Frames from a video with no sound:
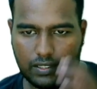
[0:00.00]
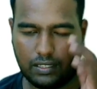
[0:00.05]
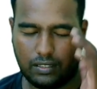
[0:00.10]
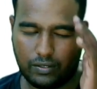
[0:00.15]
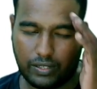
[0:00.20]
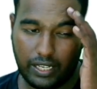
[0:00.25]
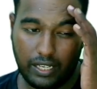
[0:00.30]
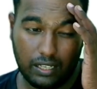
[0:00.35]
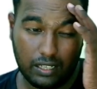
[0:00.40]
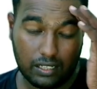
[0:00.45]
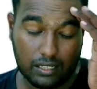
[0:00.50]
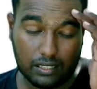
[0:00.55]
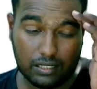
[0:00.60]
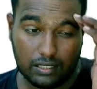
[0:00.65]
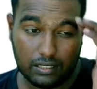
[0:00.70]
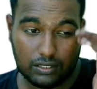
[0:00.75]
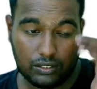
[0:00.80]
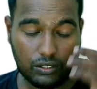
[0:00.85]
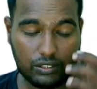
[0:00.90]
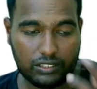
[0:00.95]
Okay.
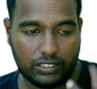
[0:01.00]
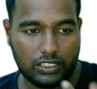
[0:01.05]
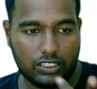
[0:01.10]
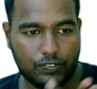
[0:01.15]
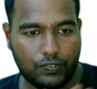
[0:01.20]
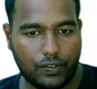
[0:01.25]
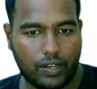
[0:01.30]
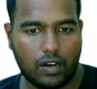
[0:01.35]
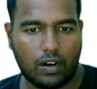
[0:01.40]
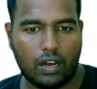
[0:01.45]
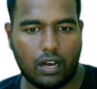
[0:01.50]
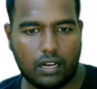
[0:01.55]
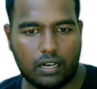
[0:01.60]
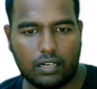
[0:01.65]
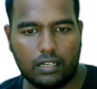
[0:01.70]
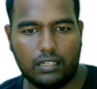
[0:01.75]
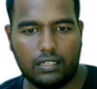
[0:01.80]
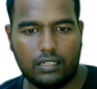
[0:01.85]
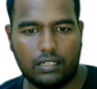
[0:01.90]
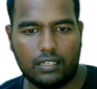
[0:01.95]
So this is for
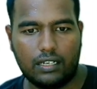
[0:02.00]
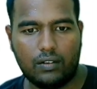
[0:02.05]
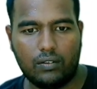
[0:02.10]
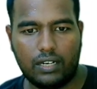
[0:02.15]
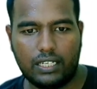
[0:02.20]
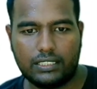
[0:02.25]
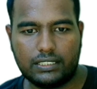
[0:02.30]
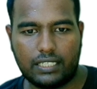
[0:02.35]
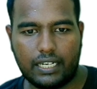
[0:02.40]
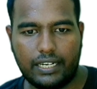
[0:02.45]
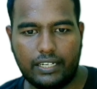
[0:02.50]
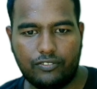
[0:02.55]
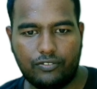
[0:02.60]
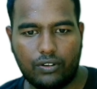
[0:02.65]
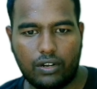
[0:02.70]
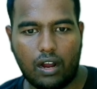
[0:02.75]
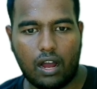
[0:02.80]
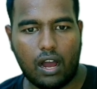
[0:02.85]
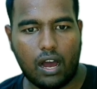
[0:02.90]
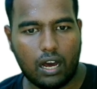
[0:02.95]
R. Now let's write for
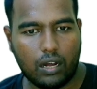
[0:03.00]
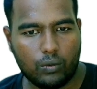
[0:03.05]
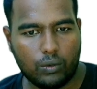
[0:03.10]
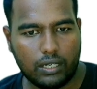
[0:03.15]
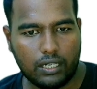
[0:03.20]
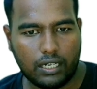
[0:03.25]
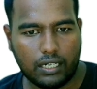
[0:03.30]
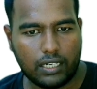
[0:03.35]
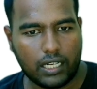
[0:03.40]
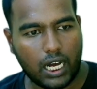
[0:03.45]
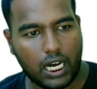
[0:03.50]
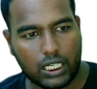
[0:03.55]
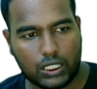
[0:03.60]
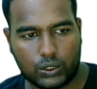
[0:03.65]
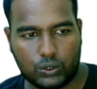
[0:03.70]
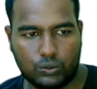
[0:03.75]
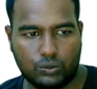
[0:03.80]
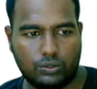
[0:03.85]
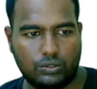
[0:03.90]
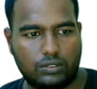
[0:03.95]
R1 and
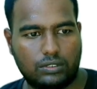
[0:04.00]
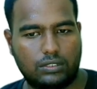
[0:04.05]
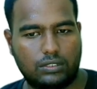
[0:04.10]
R2.